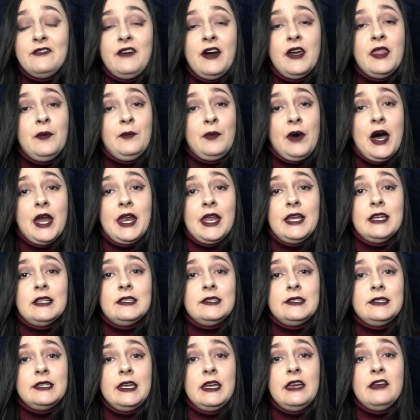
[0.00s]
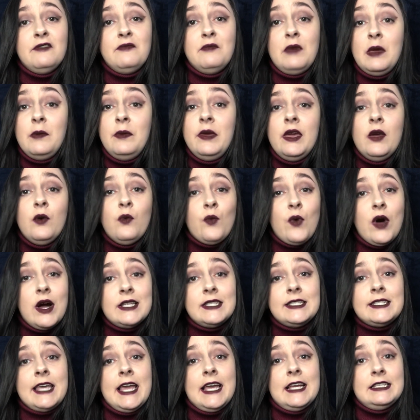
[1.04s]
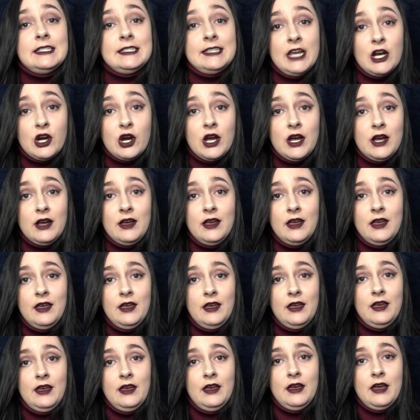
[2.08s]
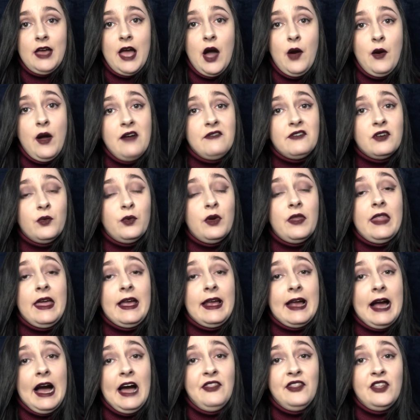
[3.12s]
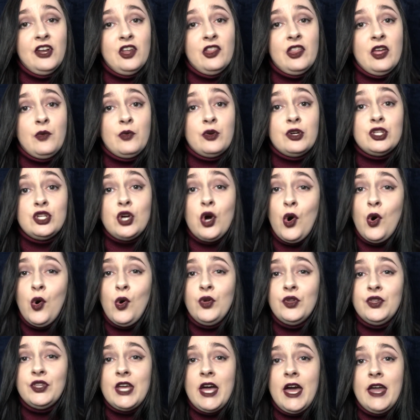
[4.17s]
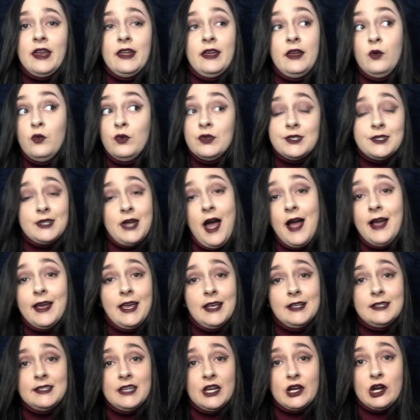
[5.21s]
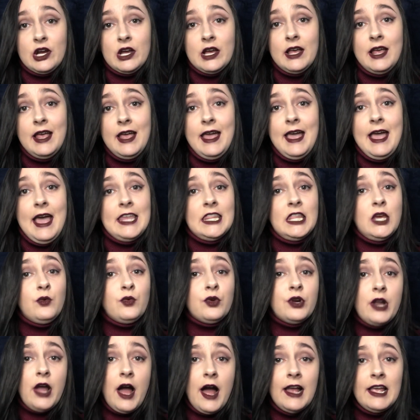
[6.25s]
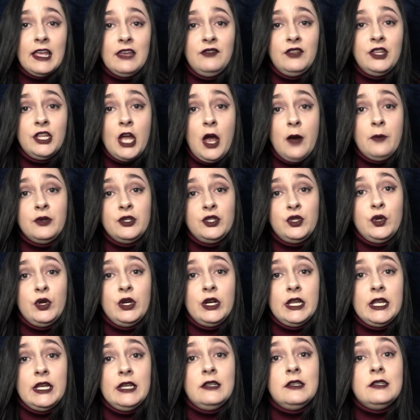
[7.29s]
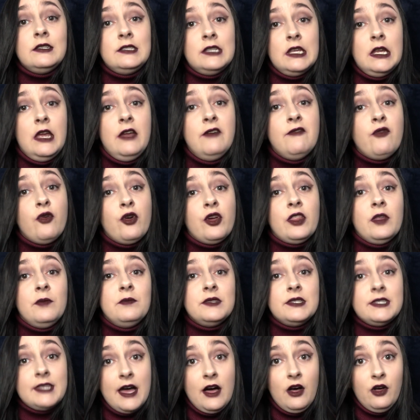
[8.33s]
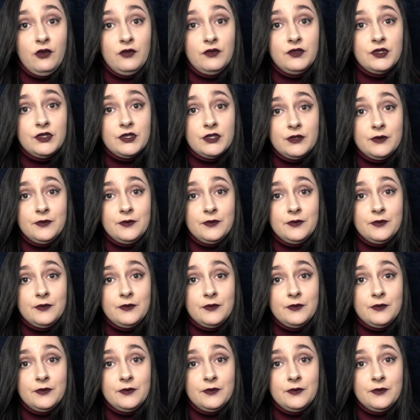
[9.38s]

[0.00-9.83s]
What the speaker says: the body and see if maybe it was Kaysera. However, when they got there, they were told that it was not Kaysera, and they were not given the opportunity to see for themselves.